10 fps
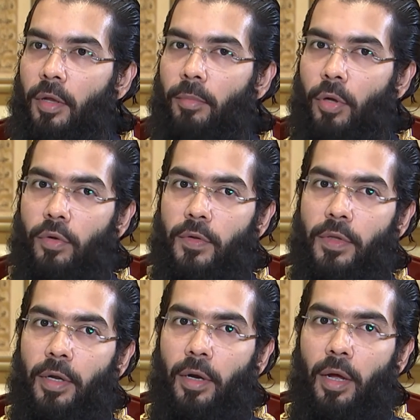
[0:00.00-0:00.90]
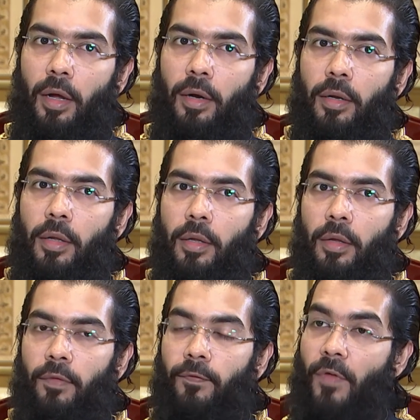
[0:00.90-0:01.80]
because there are
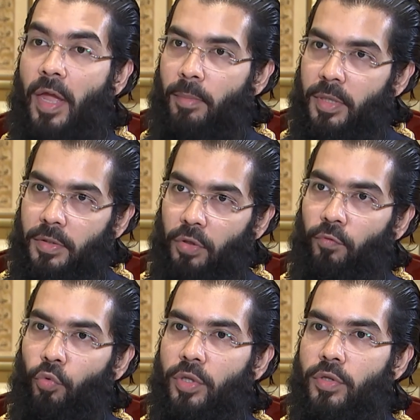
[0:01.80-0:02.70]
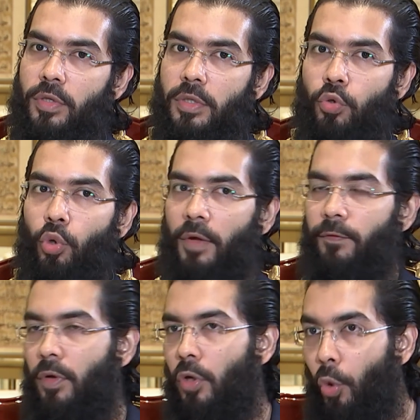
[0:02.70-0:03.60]
famous influencers who
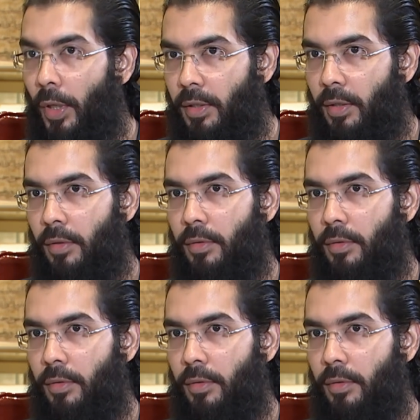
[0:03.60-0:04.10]
have quit